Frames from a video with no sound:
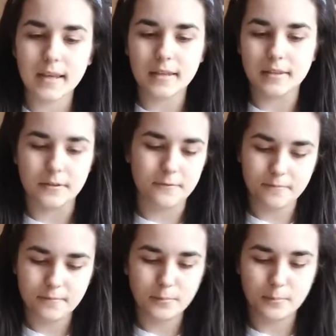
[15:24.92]
in a
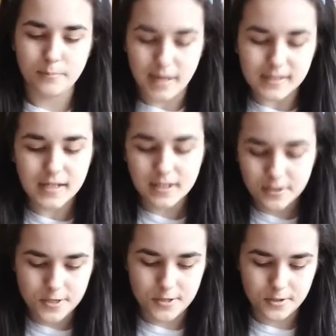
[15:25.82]
better
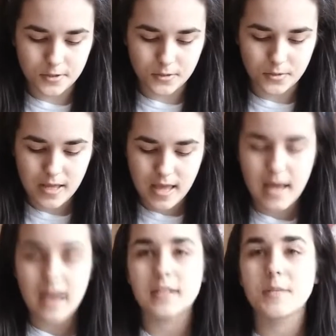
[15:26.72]
condition. So
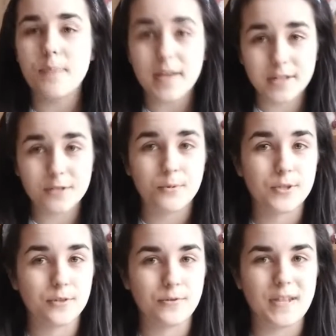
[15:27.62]
the package
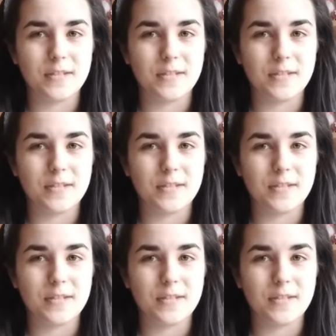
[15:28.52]
wasn't great.